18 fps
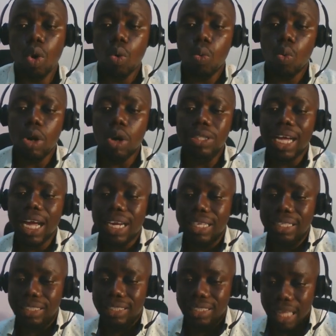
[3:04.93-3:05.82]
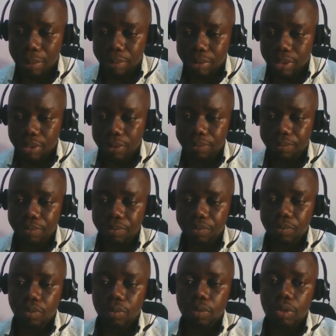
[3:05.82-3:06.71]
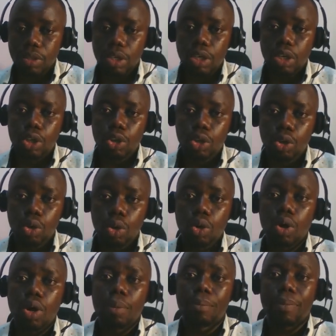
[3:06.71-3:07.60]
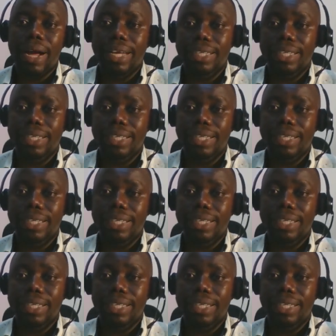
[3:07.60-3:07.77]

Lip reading: what are the steps, by